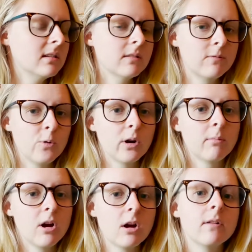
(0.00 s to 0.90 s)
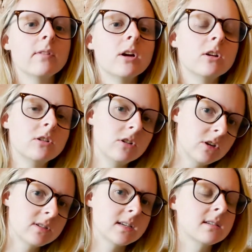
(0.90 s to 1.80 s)
in the form of
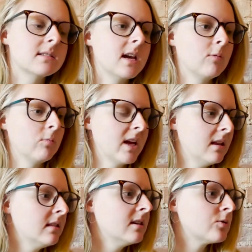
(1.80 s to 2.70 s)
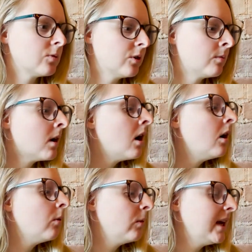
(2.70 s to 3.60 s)
nurses. And in this room,
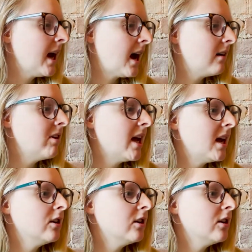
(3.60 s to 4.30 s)
we have a